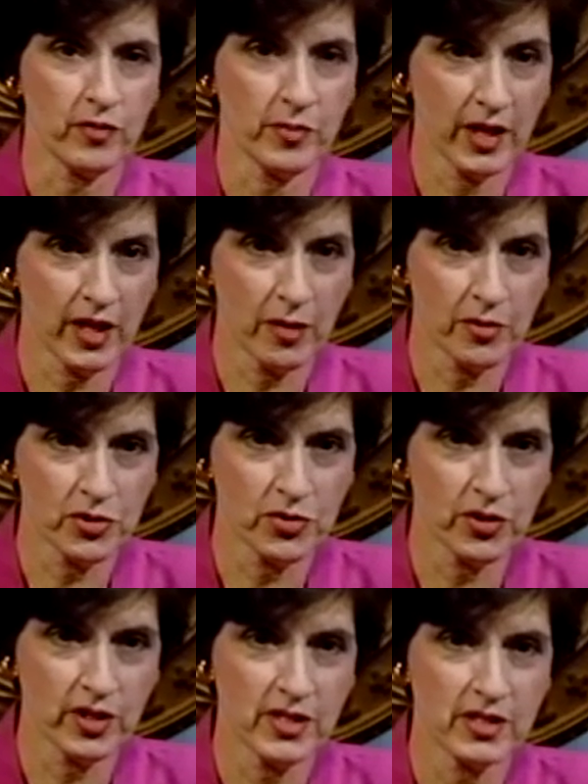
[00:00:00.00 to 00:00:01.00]
for Bell
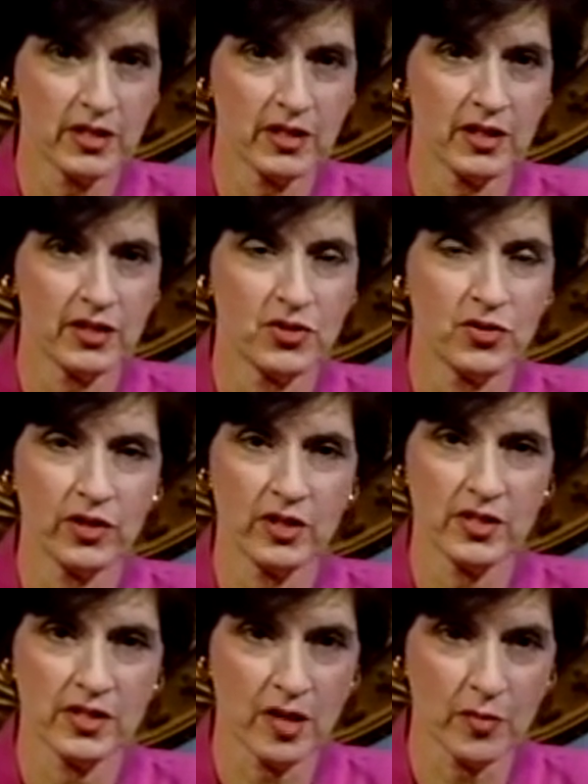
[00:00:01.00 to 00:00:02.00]
Laboratories during the
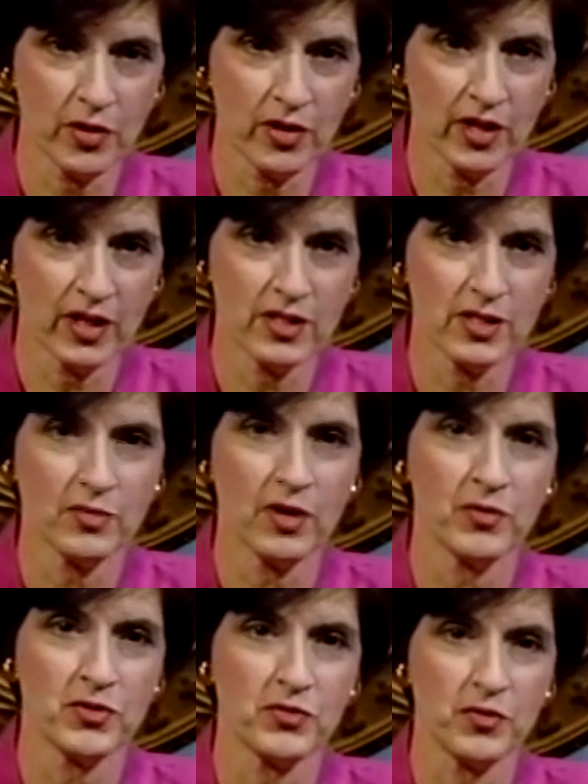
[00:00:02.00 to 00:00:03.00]
summer, and so I
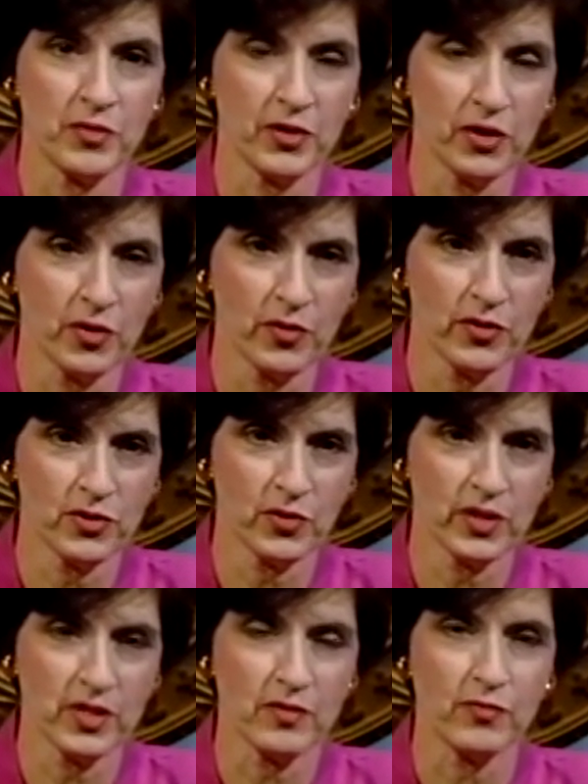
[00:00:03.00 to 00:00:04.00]
was familiar with
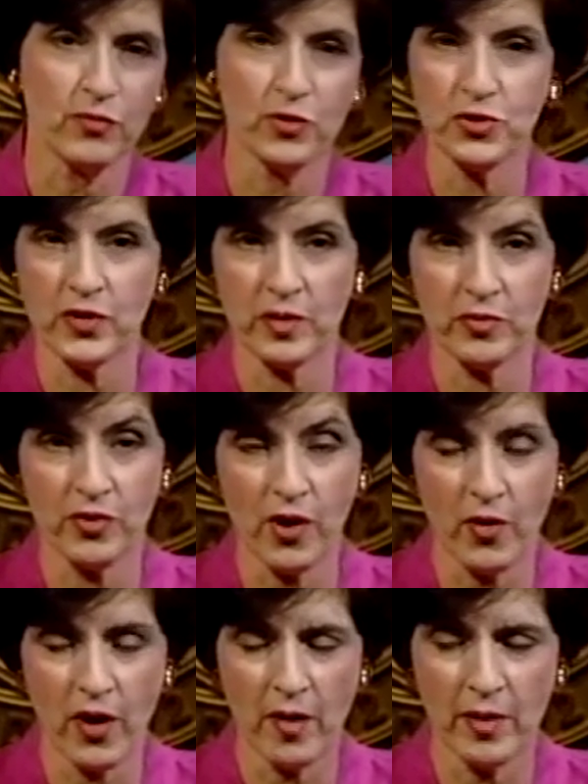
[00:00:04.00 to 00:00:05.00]
doing some Fortran
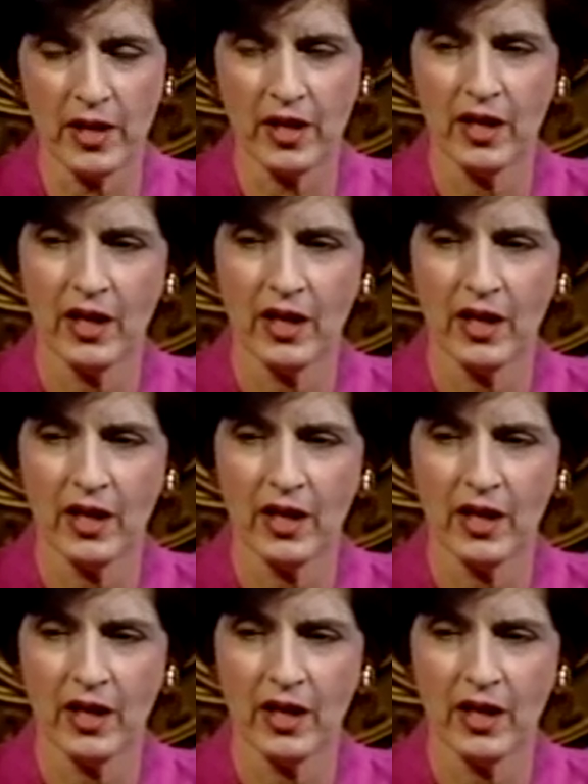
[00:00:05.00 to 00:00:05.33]
programming.